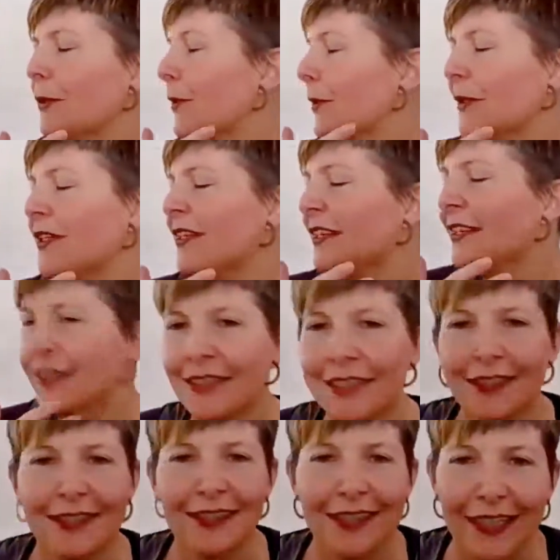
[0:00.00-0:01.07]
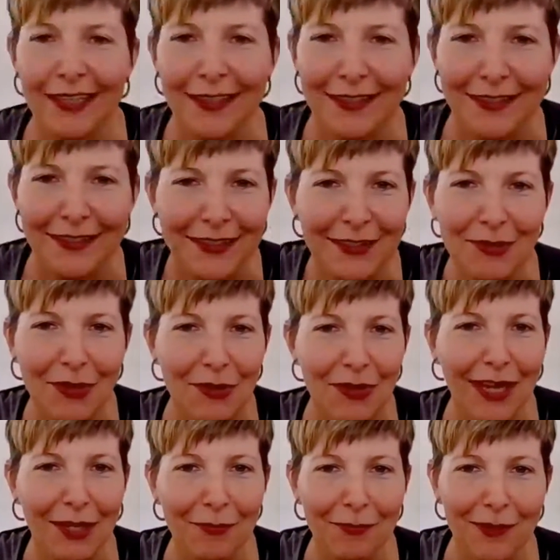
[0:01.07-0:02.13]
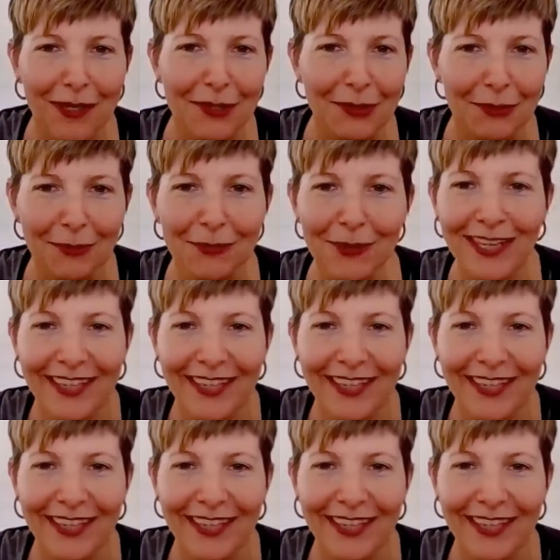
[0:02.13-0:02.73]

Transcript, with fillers: oh, uh, you know, like a fatal,